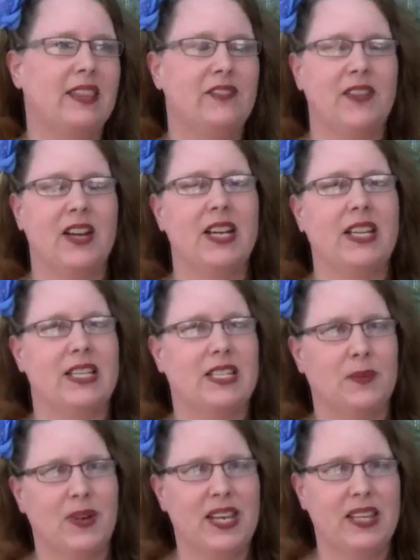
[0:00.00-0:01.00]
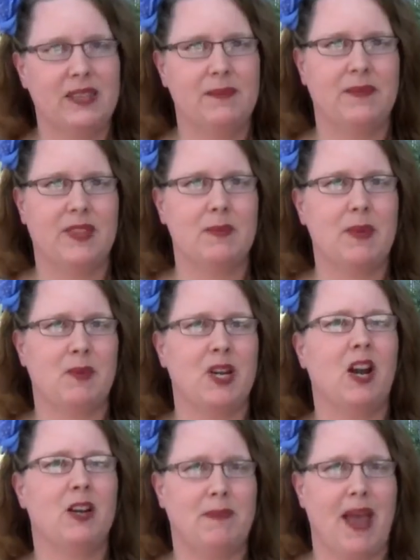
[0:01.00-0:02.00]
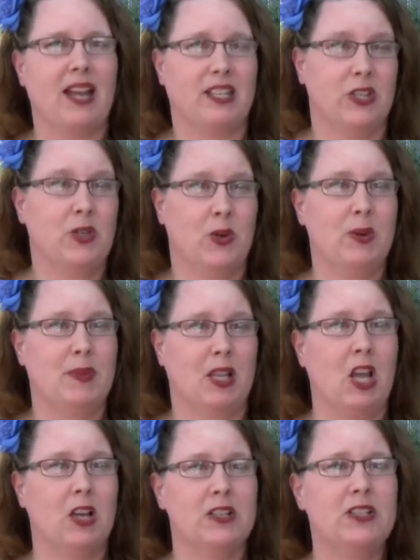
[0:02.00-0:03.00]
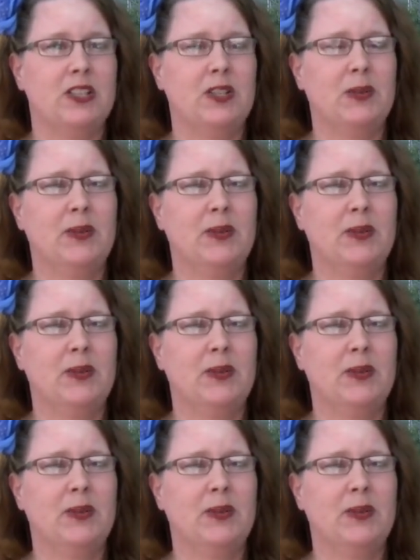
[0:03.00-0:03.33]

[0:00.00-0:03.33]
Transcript: the very least, I want to get the, the memory card back to who it belongs to.